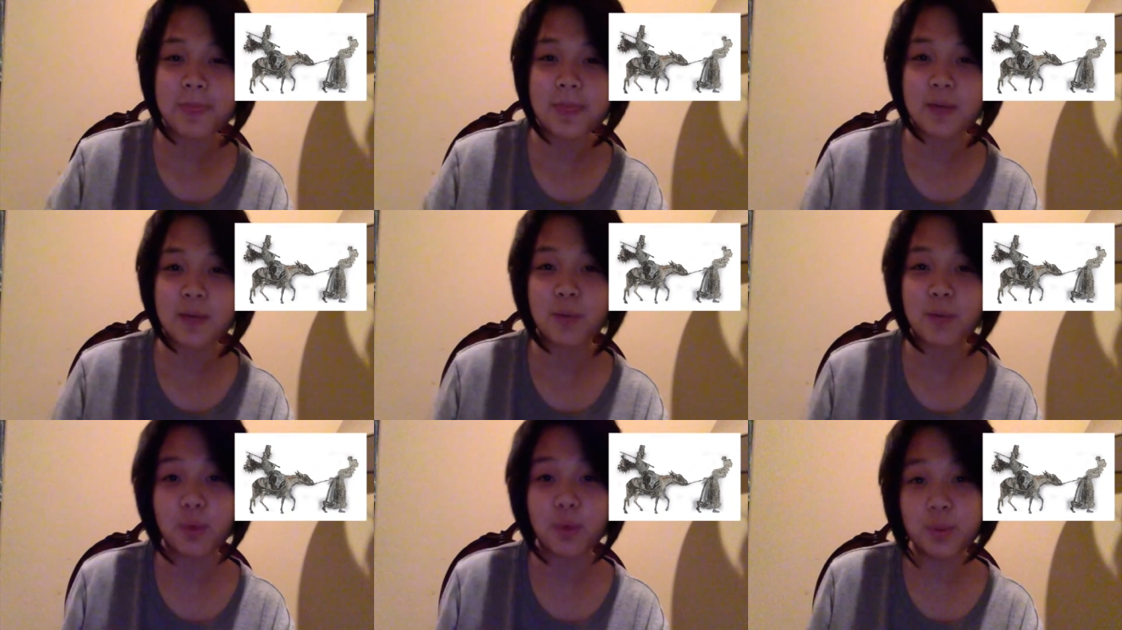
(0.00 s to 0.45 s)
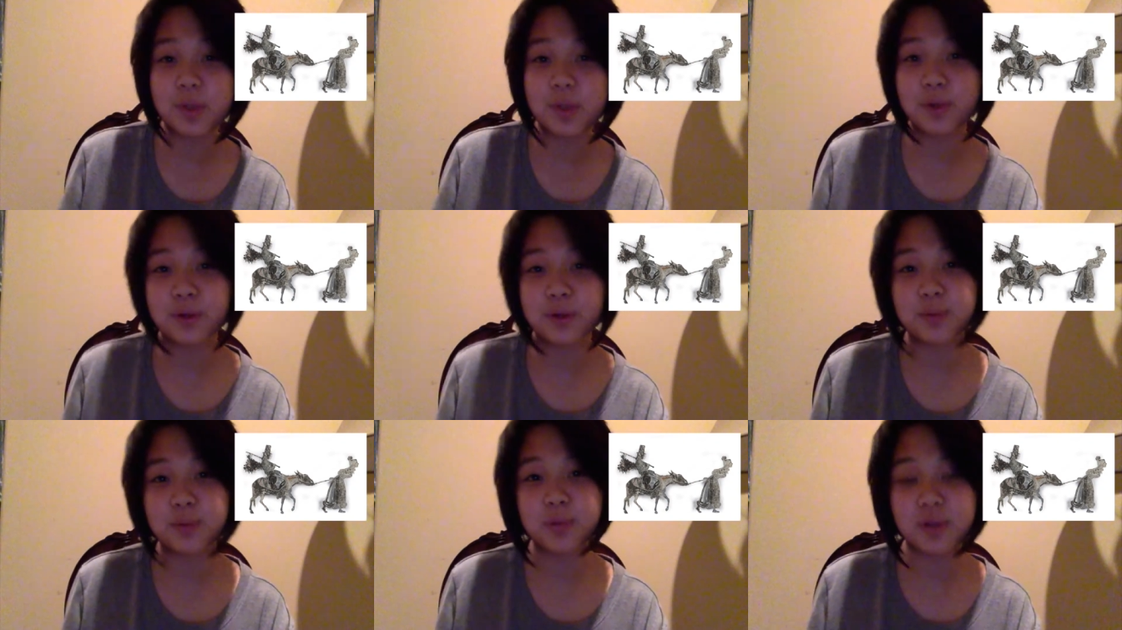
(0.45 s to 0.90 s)
what we
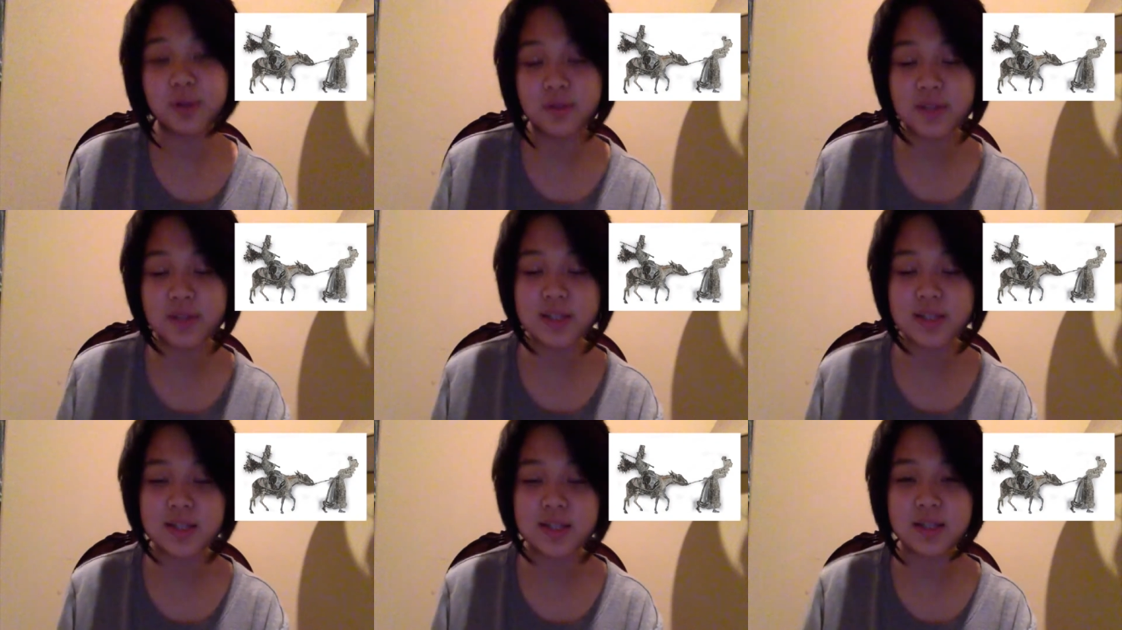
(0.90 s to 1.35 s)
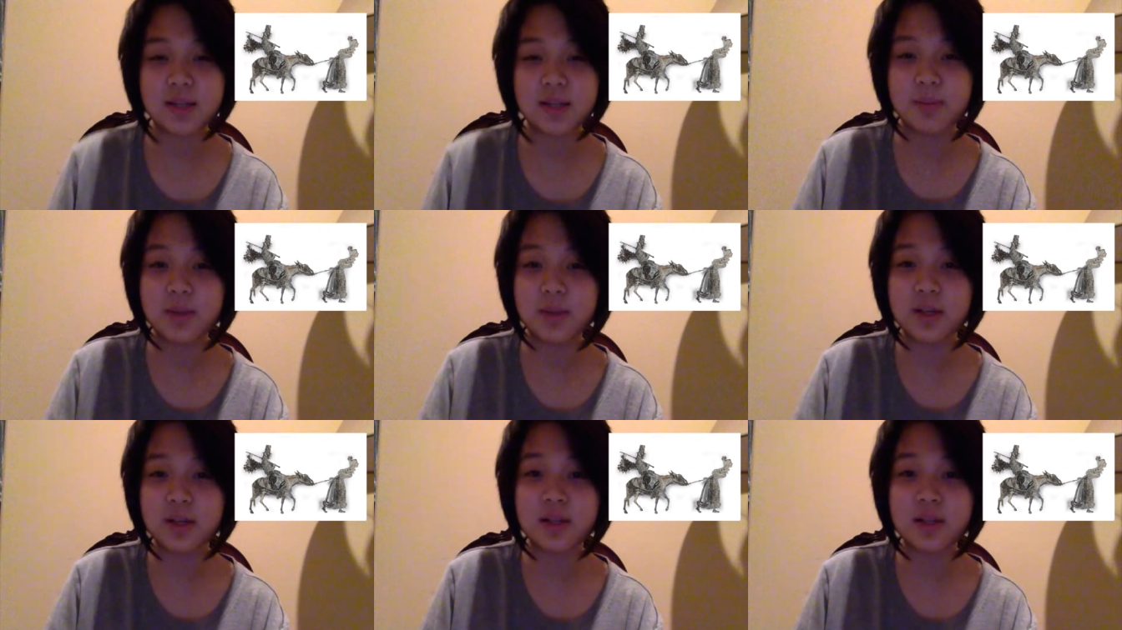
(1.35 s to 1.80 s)
learned previously
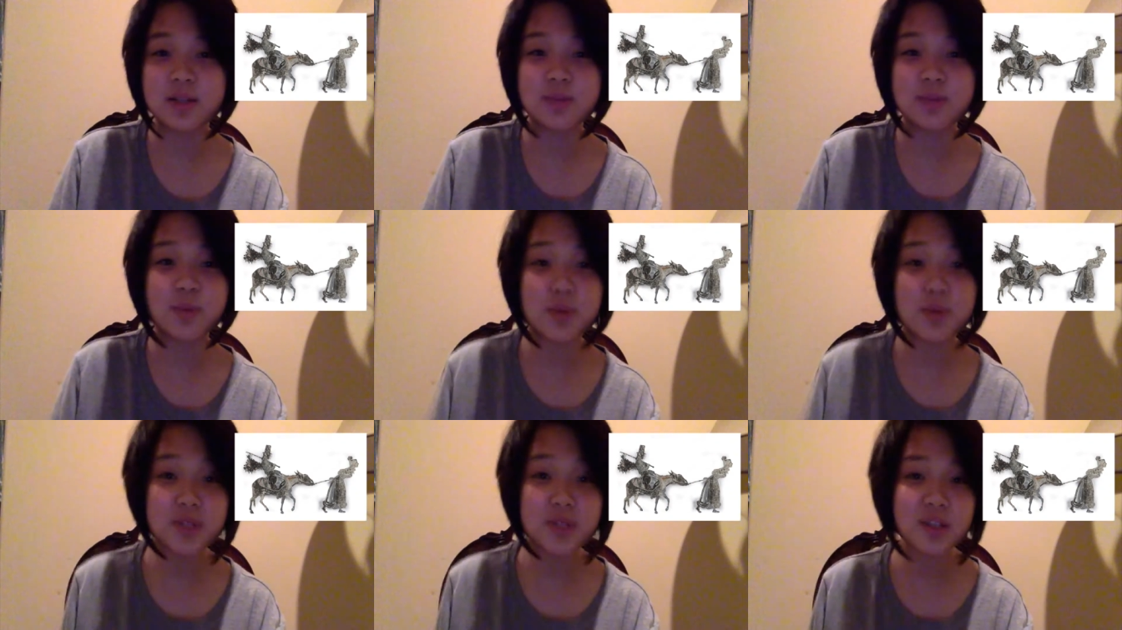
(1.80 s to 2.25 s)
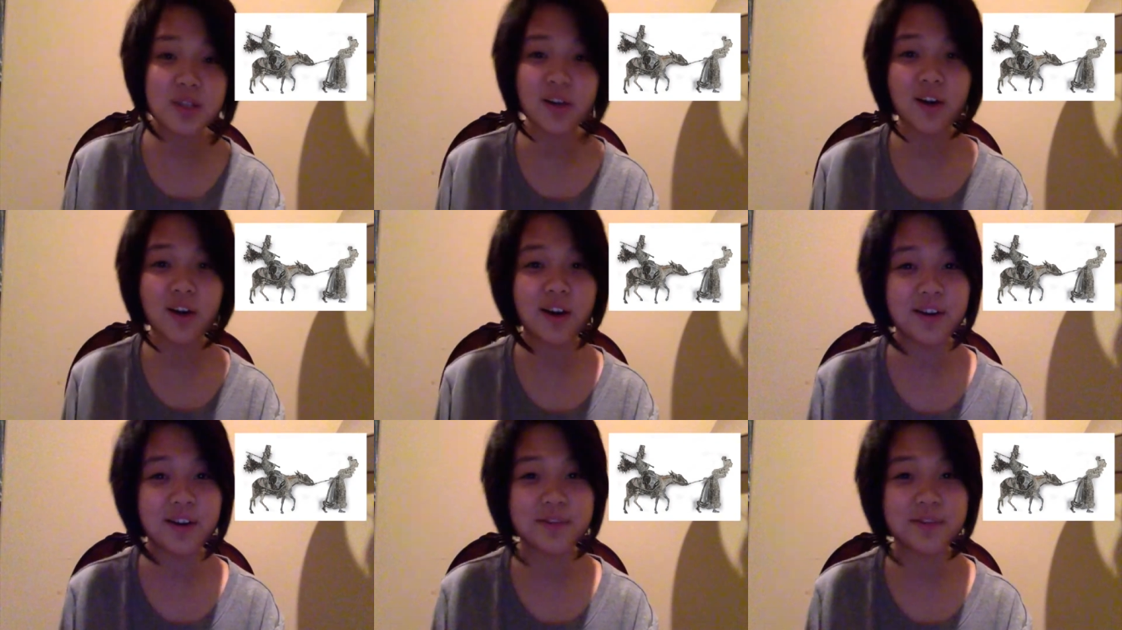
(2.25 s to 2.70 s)
because most of the
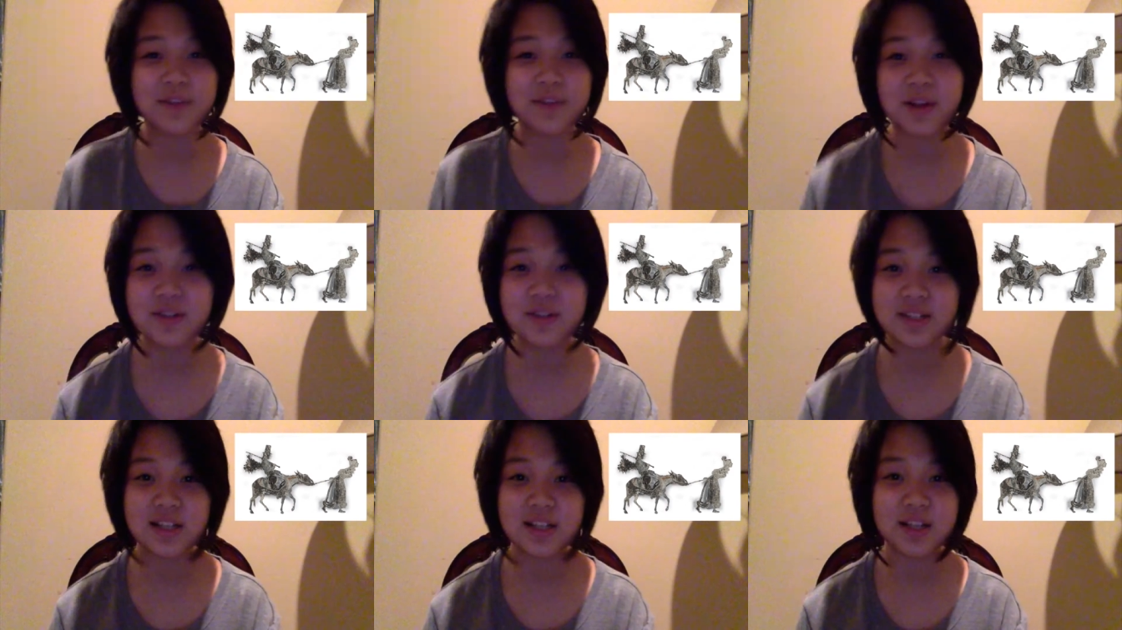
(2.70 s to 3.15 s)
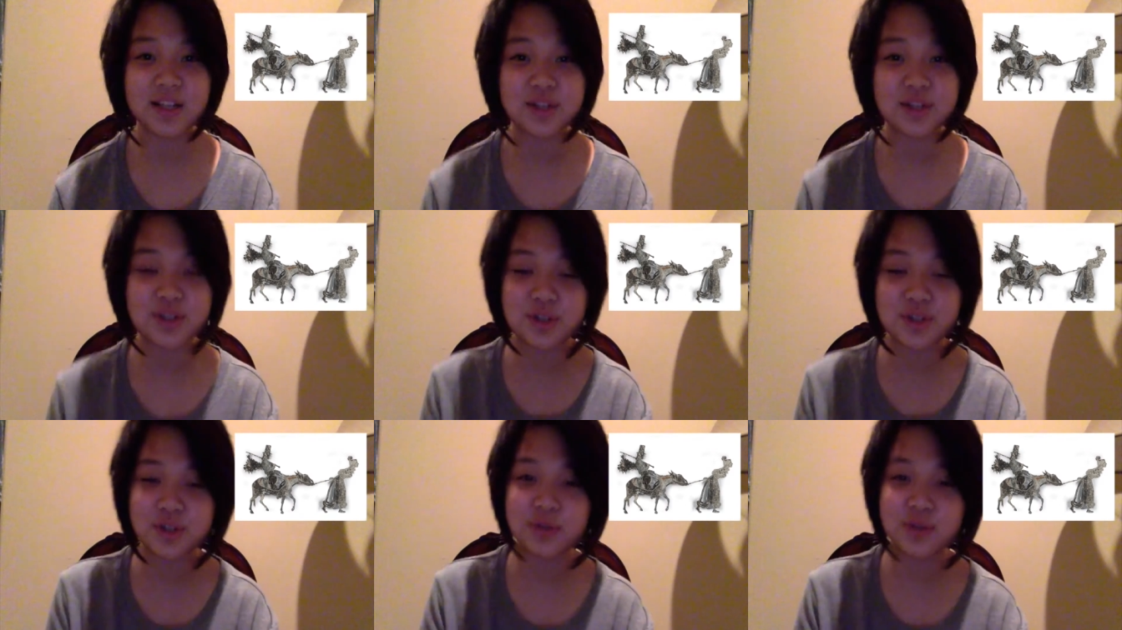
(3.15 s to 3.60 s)
art found in
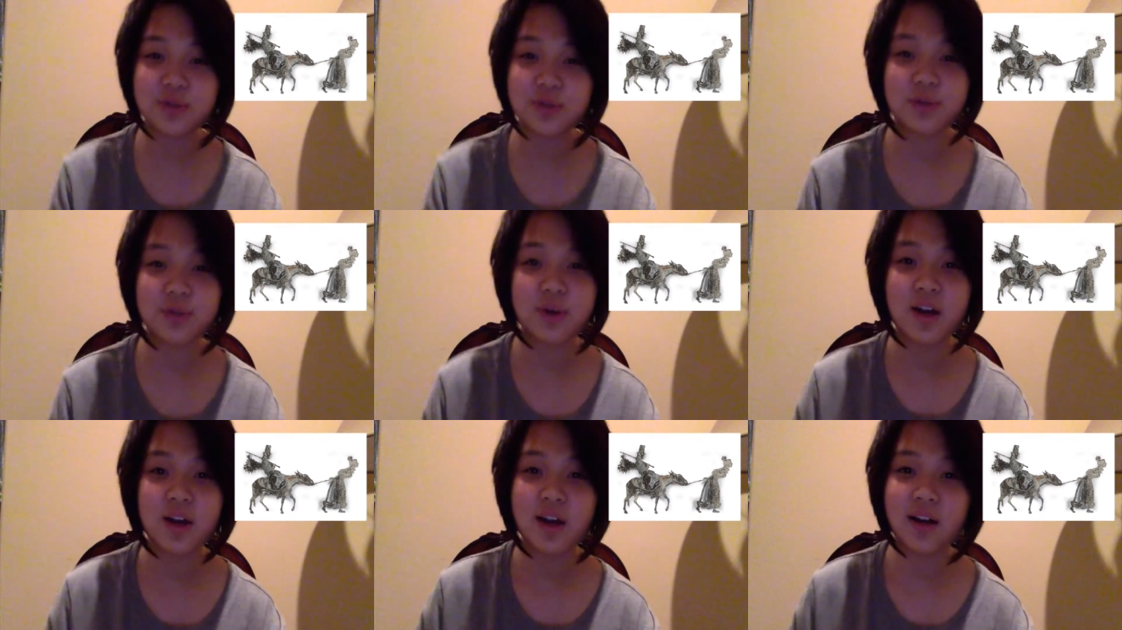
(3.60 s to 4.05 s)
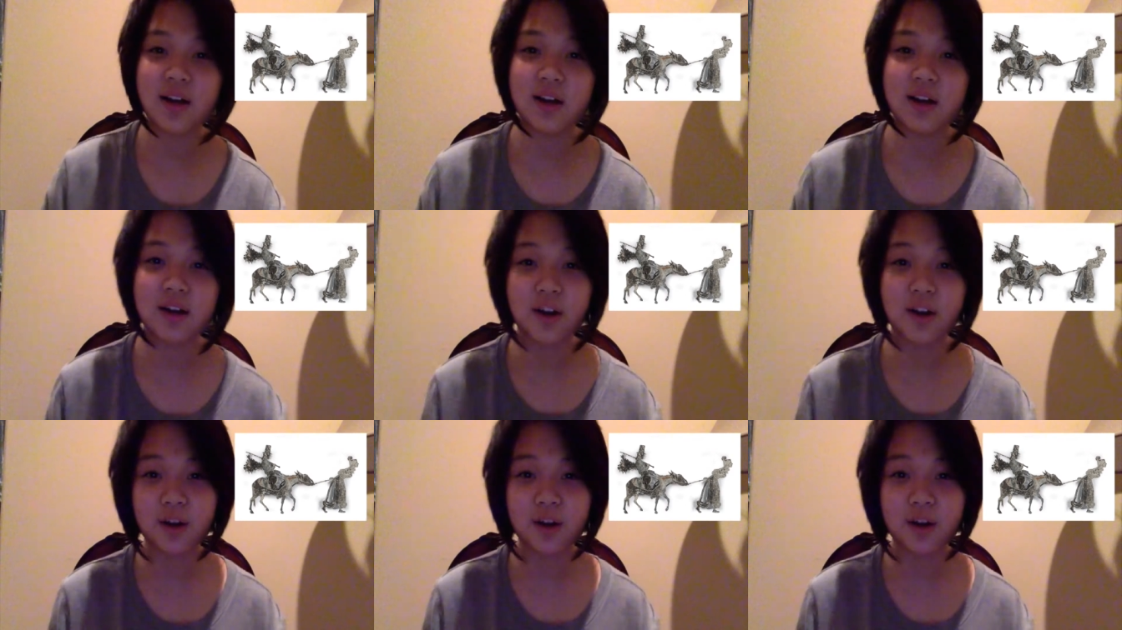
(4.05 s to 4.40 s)
LSU uh,